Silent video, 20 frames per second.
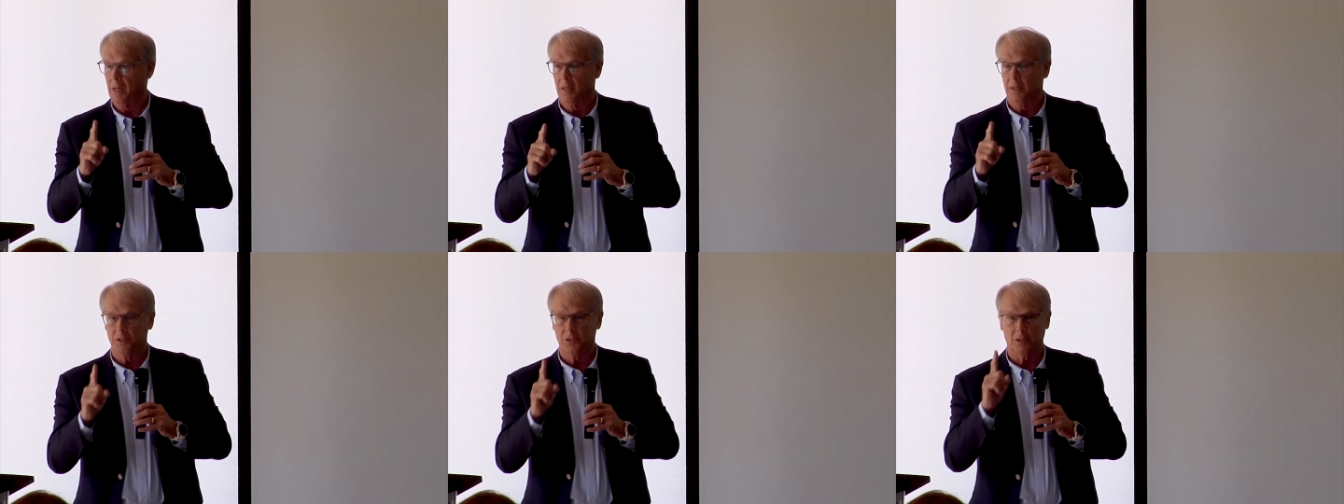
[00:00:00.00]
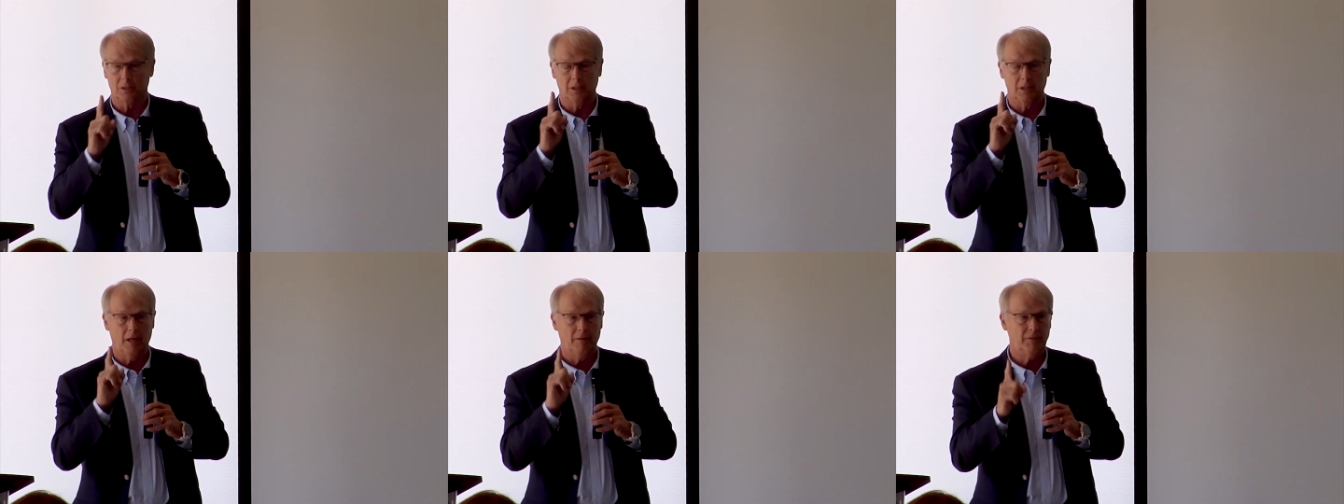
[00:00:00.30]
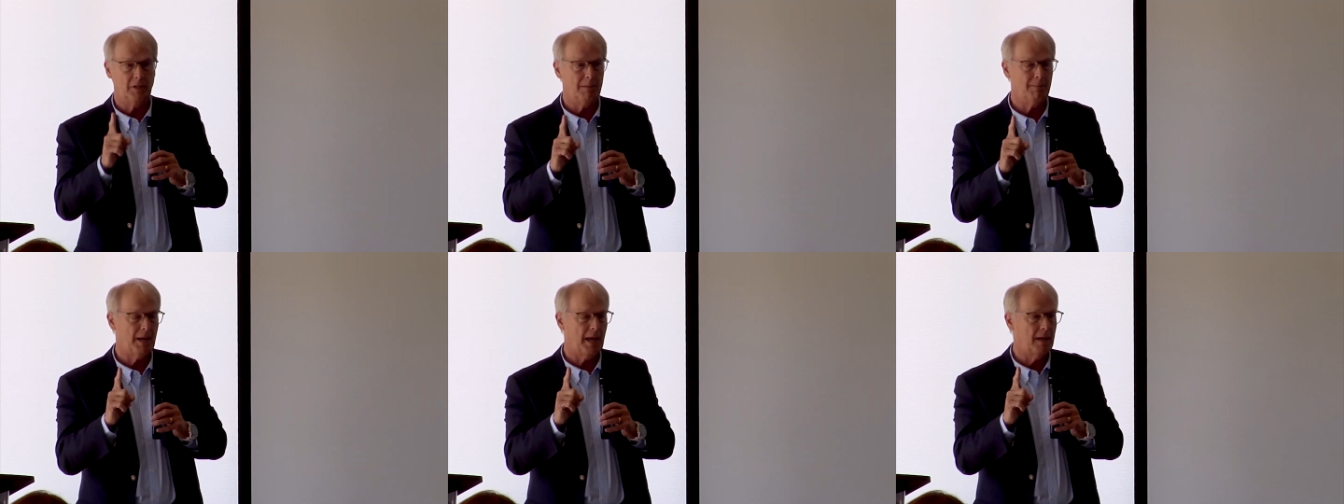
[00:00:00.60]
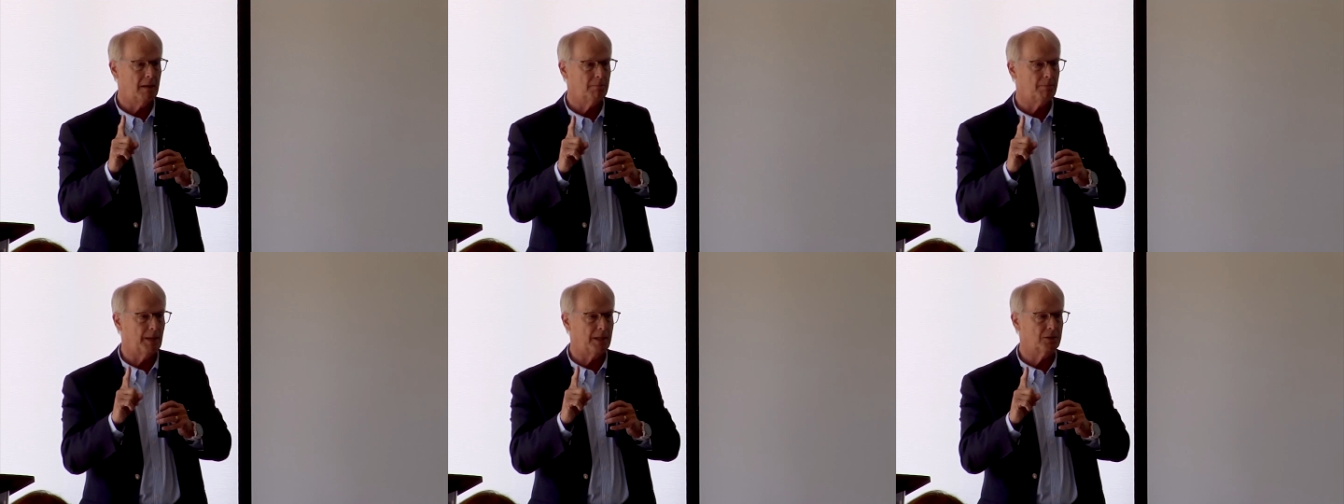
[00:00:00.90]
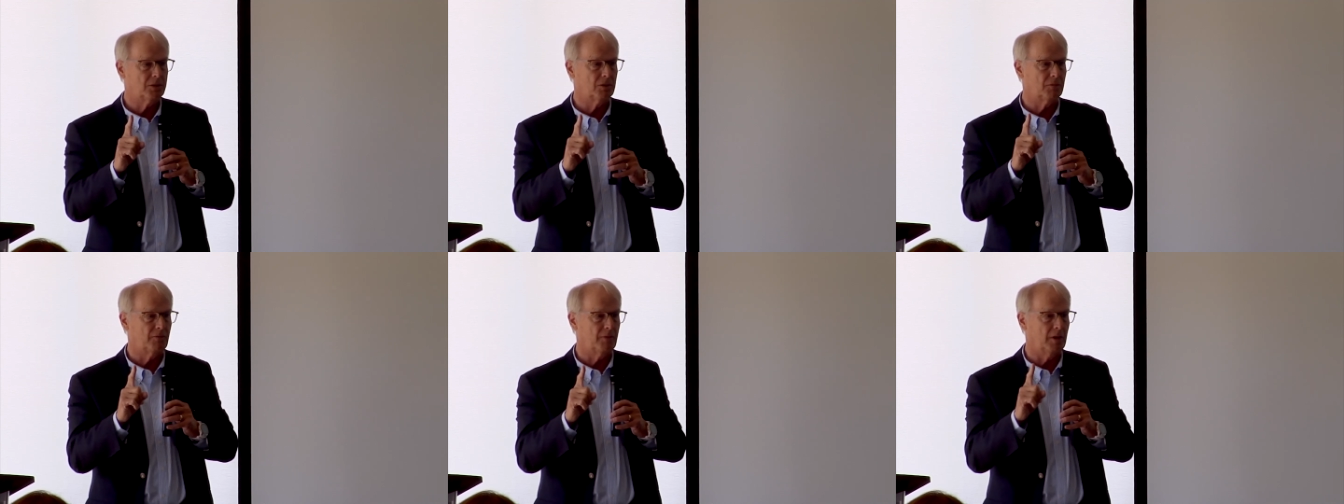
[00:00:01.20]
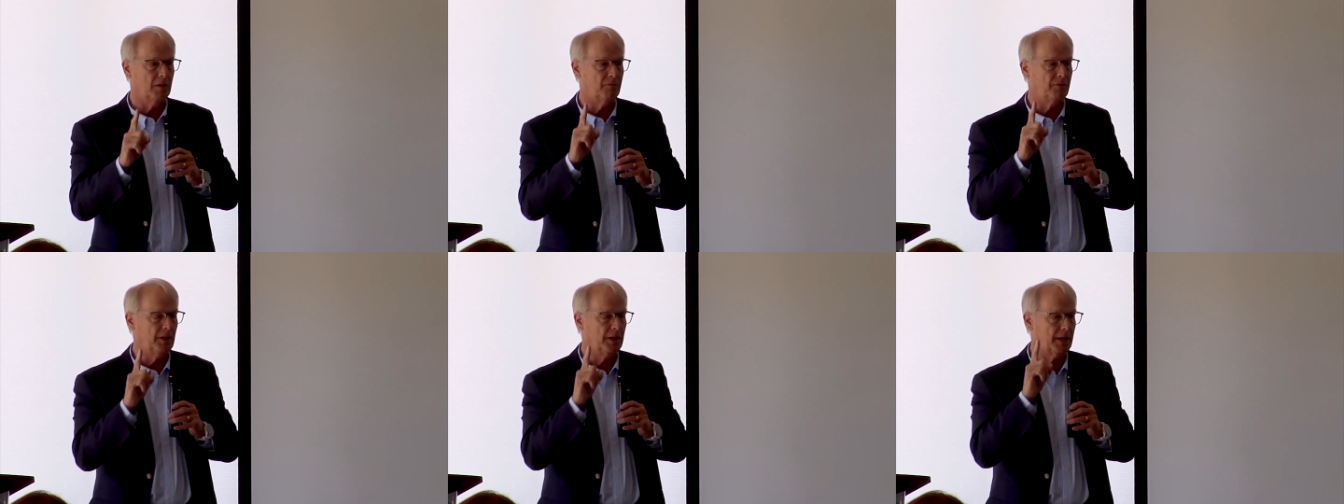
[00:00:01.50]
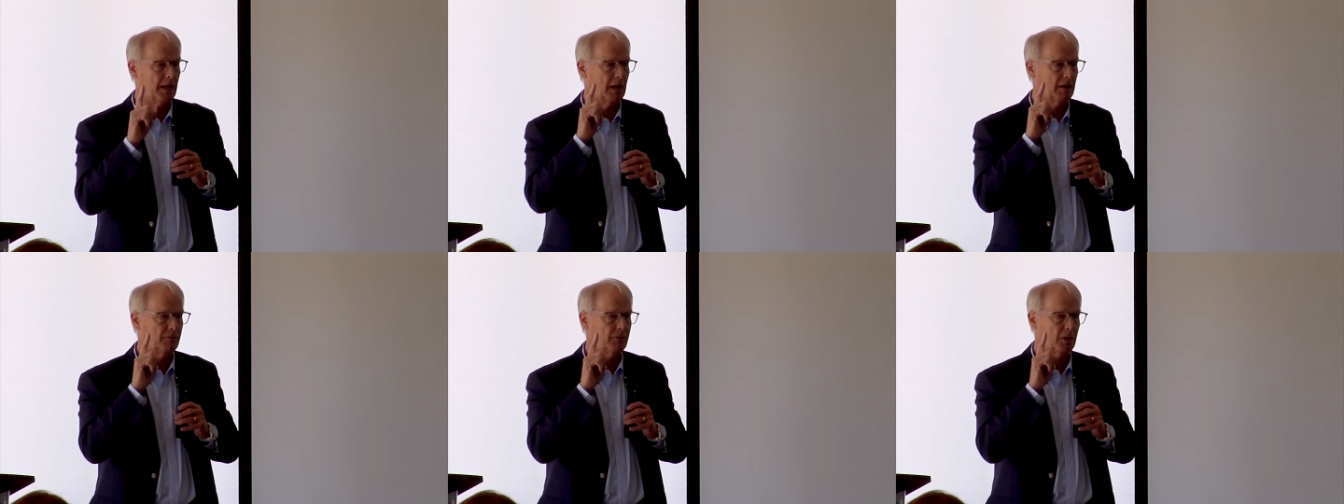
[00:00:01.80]
So the lovely man in
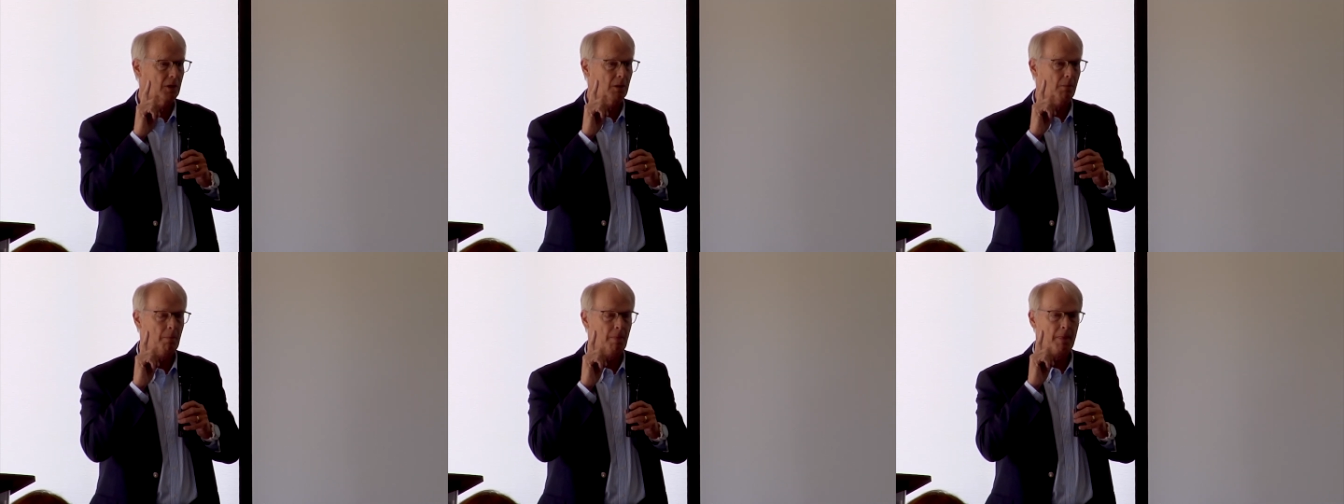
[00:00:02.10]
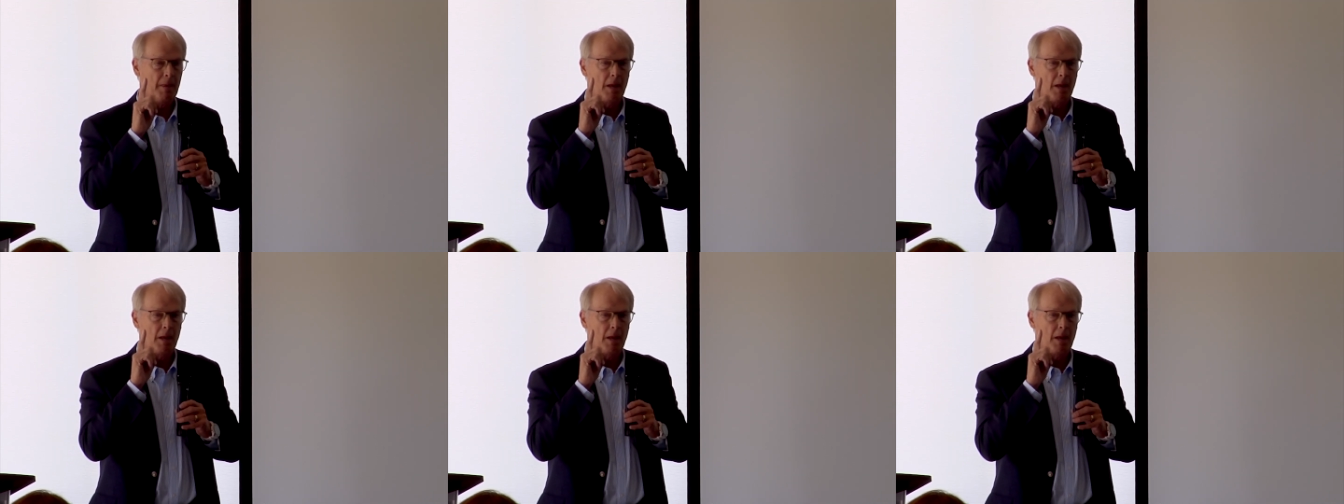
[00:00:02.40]
Philadelphia,